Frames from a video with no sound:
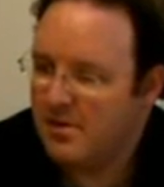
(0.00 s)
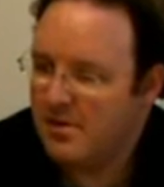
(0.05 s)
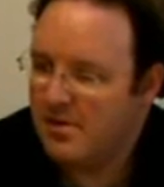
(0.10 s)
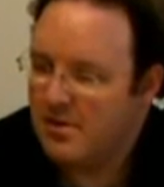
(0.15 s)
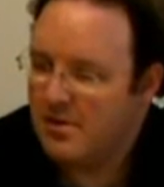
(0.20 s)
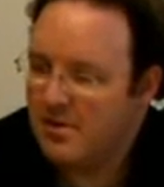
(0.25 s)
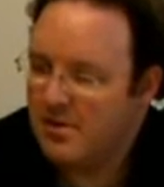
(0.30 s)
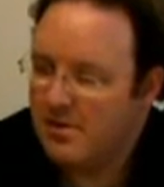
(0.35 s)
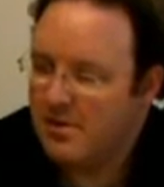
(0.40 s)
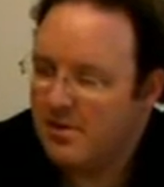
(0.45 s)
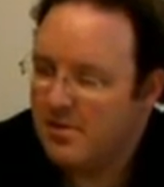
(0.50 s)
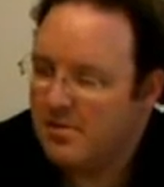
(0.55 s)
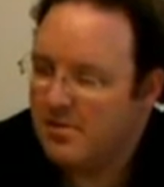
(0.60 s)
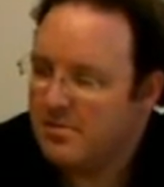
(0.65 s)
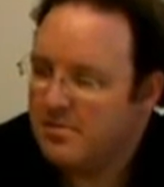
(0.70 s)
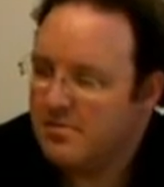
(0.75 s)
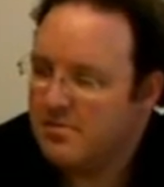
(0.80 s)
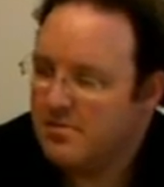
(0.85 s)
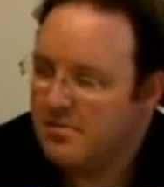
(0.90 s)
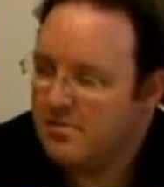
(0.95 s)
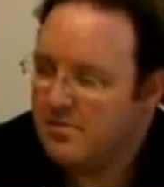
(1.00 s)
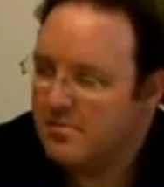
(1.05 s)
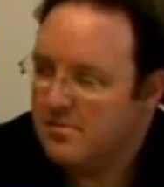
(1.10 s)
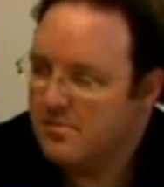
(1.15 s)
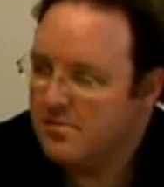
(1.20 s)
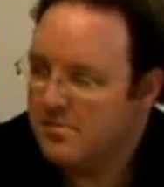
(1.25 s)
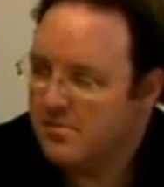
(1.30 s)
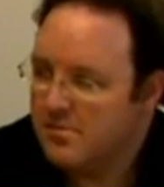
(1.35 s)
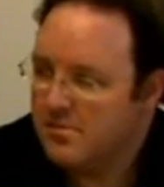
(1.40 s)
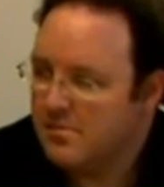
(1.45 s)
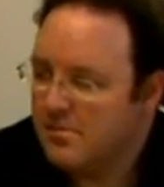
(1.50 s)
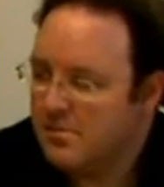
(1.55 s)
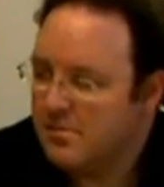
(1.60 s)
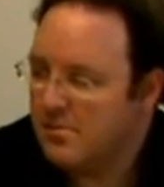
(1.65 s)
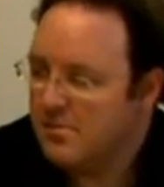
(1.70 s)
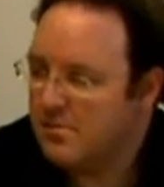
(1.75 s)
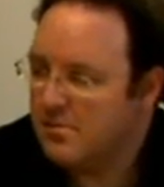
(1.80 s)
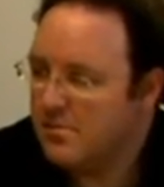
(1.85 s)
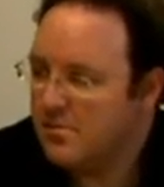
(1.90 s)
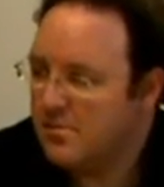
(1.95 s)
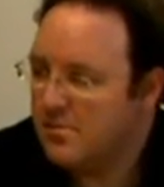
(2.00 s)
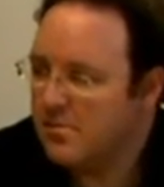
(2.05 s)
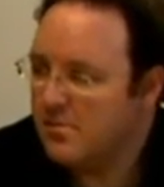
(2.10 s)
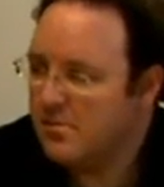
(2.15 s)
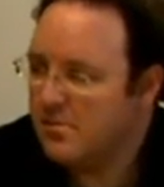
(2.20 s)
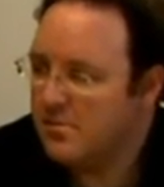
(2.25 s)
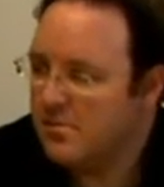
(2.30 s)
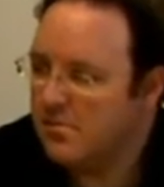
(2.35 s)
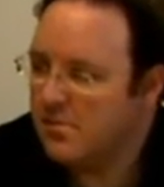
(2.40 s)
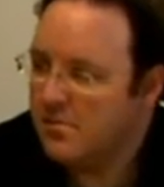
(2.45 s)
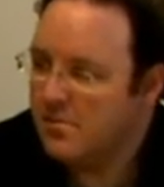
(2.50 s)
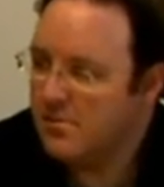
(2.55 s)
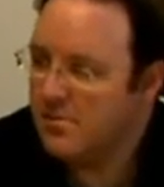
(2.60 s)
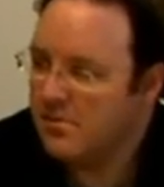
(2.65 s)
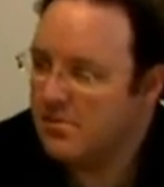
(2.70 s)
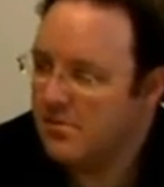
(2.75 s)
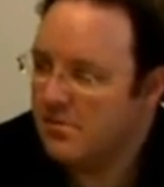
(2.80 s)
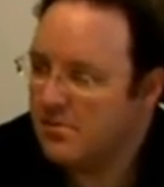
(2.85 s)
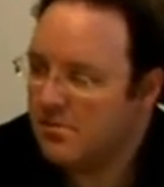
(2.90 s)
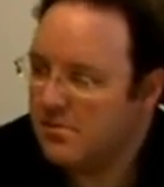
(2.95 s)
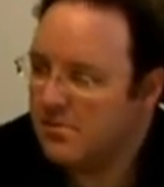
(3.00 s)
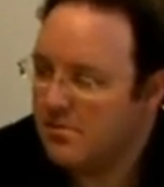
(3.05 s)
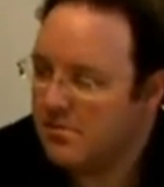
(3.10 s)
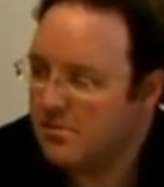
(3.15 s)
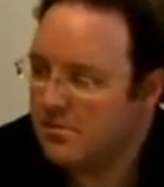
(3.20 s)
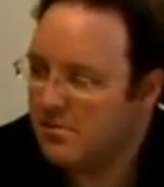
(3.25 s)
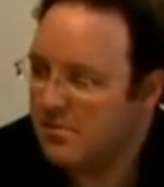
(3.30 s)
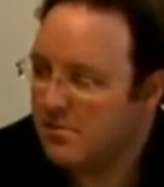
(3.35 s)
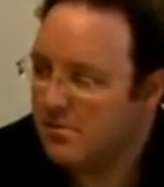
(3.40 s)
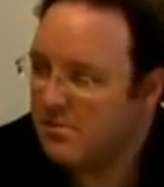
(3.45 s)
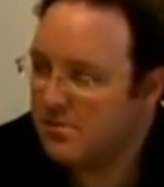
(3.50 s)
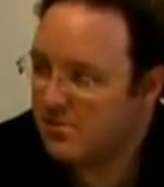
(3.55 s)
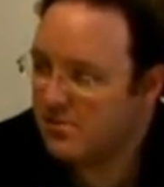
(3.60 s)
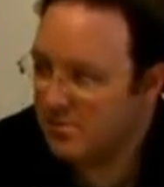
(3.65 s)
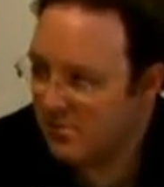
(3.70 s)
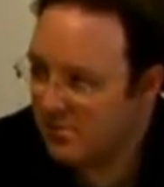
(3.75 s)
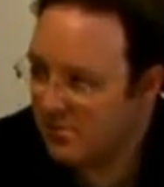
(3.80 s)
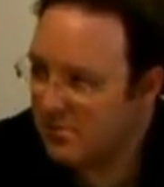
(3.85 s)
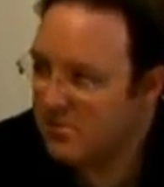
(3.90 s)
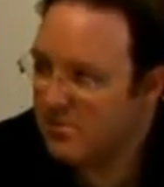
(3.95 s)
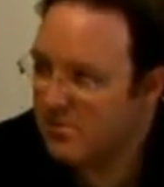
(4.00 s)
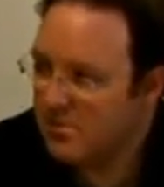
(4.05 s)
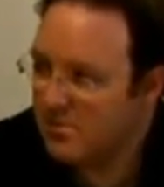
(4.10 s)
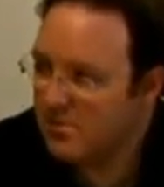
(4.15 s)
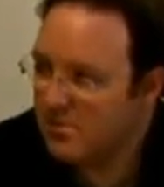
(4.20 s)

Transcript: (silent)